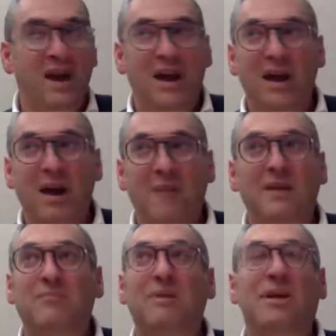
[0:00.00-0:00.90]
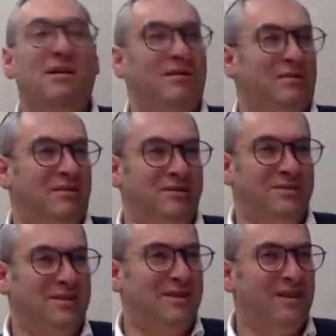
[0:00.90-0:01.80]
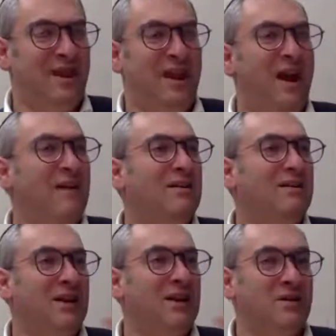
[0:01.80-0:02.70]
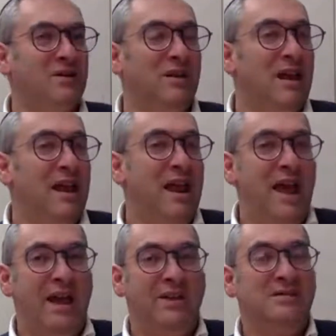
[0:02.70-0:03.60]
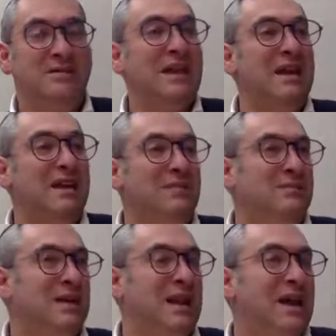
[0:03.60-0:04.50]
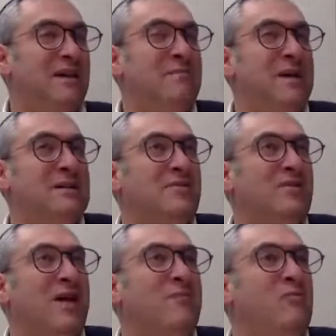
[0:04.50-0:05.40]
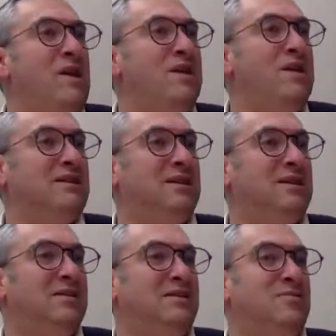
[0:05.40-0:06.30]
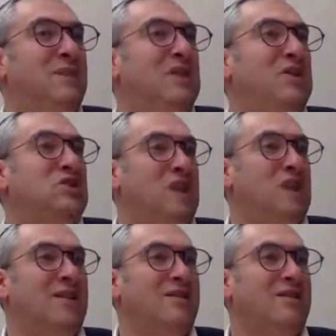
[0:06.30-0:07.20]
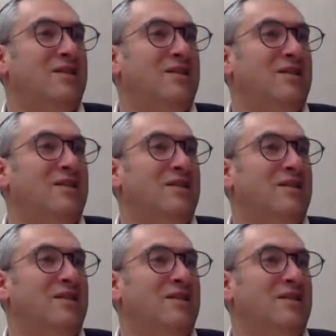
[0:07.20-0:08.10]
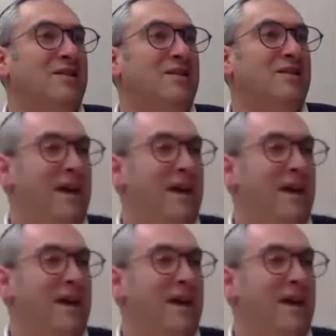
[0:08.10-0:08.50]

I mean, pillars and architecture and stadiums. And I can imagine if I'm raising kids in Beit Shan 2,000 years ago,